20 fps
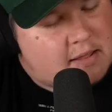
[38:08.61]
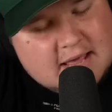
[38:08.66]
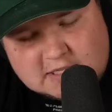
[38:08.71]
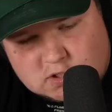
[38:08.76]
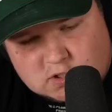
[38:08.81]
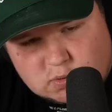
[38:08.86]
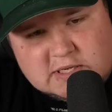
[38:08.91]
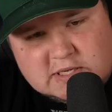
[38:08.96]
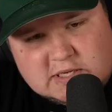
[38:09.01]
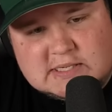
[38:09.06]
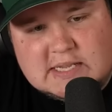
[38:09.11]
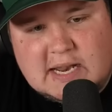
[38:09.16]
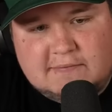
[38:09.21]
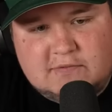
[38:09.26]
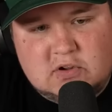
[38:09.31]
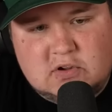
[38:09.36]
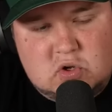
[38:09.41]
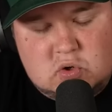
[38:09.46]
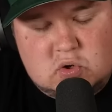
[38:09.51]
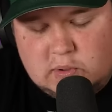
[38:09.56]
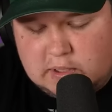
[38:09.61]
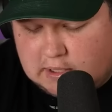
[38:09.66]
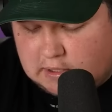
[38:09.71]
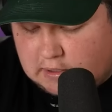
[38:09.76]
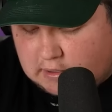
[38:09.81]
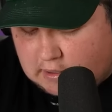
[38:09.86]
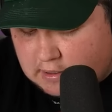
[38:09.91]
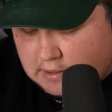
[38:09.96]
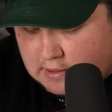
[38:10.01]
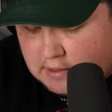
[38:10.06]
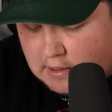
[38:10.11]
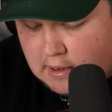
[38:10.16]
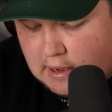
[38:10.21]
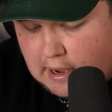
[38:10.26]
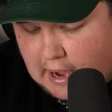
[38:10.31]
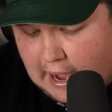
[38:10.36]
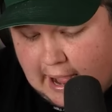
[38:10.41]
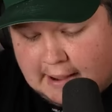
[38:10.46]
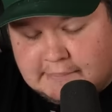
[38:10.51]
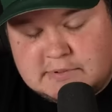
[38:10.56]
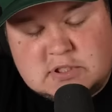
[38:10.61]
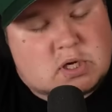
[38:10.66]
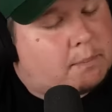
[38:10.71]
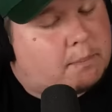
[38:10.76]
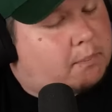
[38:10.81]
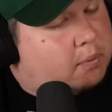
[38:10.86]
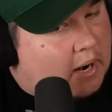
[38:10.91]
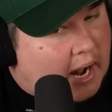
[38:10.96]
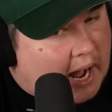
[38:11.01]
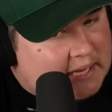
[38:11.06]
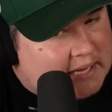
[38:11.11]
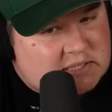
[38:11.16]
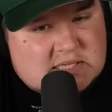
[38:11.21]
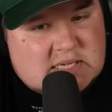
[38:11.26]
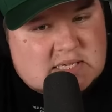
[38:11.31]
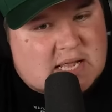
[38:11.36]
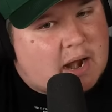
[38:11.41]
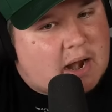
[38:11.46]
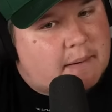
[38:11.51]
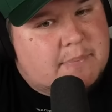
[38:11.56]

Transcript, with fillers: That's what he's gonna have to do here I'm surprised he's not a